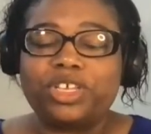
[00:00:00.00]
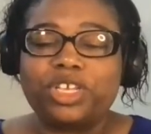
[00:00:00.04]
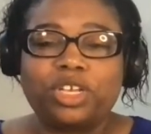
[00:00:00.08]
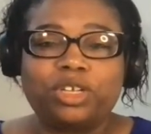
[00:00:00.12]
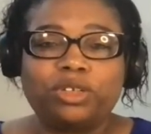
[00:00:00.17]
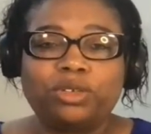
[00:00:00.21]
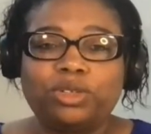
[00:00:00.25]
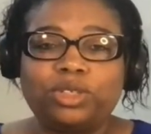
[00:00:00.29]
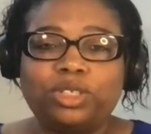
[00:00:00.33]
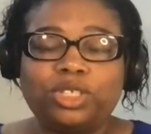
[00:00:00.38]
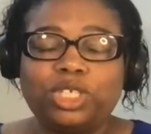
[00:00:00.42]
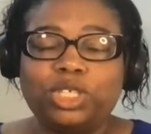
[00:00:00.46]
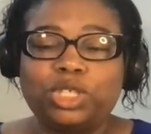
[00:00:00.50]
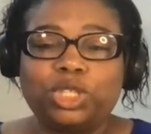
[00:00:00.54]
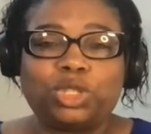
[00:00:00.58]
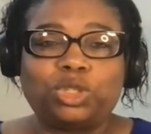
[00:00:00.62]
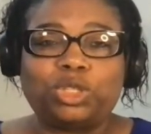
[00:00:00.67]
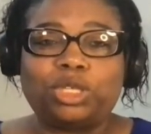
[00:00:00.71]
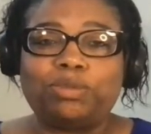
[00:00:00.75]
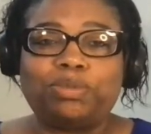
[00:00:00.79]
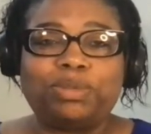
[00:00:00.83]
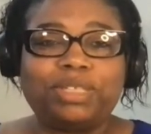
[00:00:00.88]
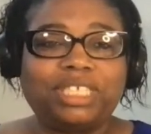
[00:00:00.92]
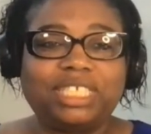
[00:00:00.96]
your
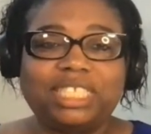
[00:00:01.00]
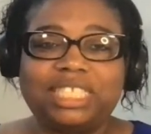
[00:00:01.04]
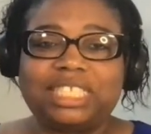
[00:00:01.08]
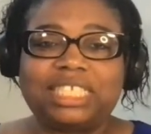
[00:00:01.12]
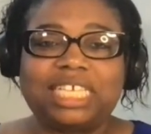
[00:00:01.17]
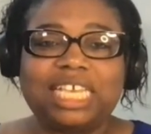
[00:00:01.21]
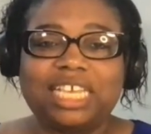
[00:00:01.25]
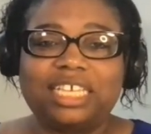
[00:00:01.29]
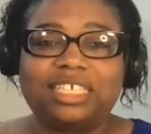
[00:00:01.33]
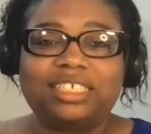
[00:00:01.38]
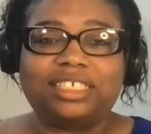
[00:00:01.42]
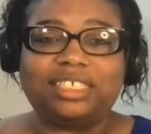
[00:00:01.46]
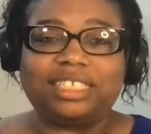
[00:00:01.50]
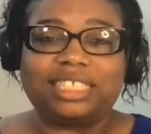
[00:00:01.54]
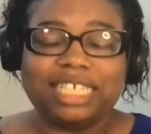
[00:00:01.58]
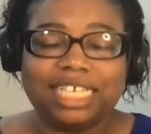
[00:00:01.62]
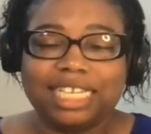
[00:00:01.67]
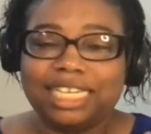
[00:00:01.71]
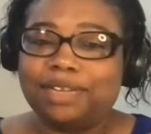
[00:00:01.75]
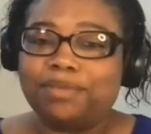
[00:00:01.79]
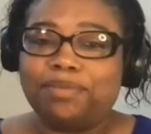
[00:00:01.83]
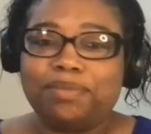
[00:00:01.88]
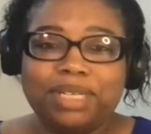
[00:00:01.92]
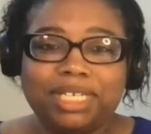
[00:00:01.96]
dribbling skills
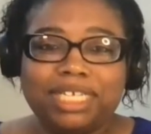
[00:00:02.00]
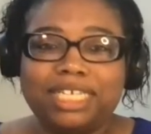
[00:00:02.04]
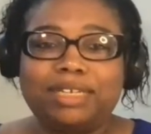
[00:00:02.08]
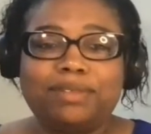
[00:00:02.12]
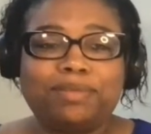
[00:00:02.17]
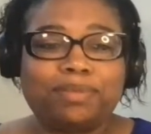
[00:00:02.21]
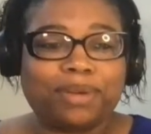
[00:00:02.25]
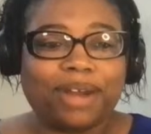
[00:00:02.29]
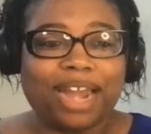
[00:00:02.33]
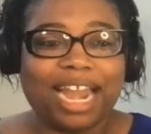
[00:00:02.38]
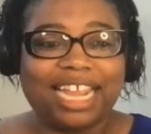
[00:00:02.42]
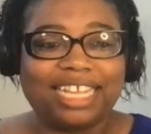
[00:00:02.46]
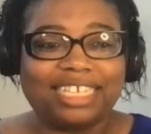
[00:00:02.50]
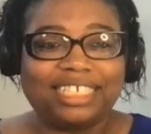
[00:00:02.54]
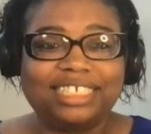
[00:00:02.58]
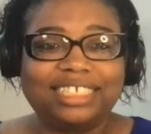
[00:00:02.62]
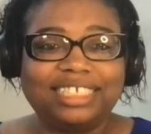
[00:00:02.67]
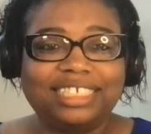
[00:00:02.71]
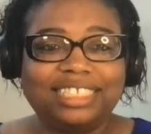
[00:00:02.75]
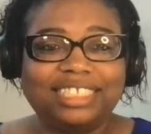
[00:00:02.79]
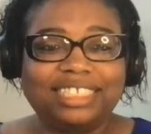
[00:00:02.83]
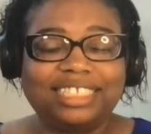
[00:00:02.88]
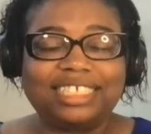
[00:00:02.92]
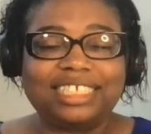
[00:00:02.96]
in the middle of
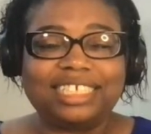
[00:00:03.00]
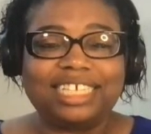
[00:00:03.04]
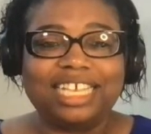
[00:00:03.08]
practice.